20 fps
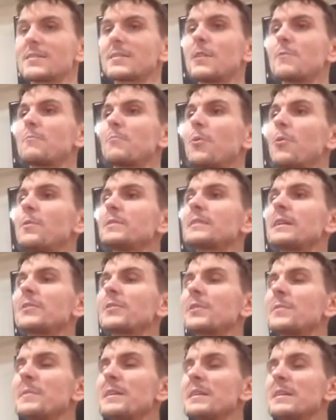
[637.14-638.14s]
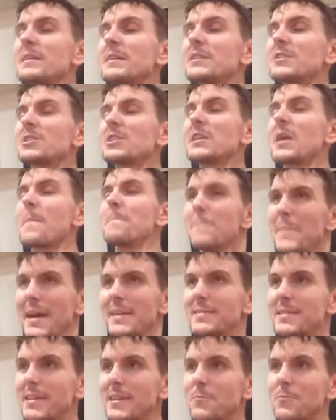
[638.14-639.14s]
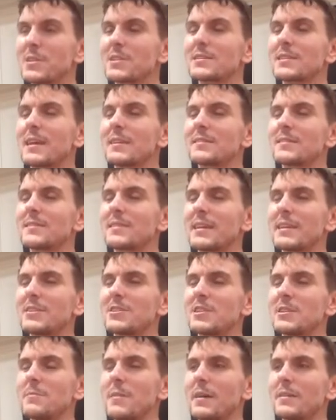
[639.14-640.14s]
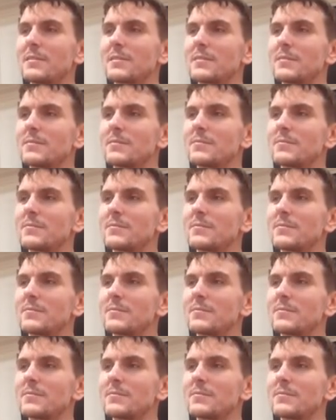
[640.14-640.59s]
So pause. Look at me. She met him. Which tense is in she met?